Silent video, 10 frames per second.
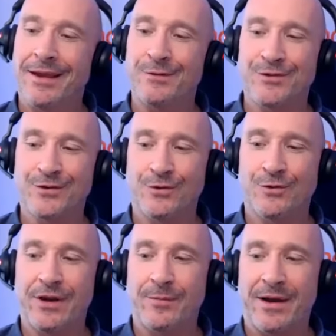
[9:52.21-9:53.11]
it was a
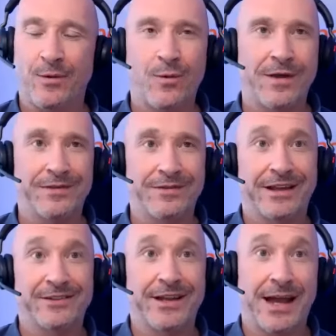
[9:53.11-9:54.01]
story about where this has
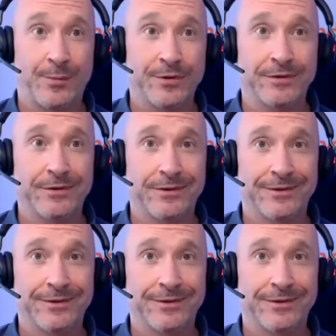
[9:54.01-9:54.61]
actually happened.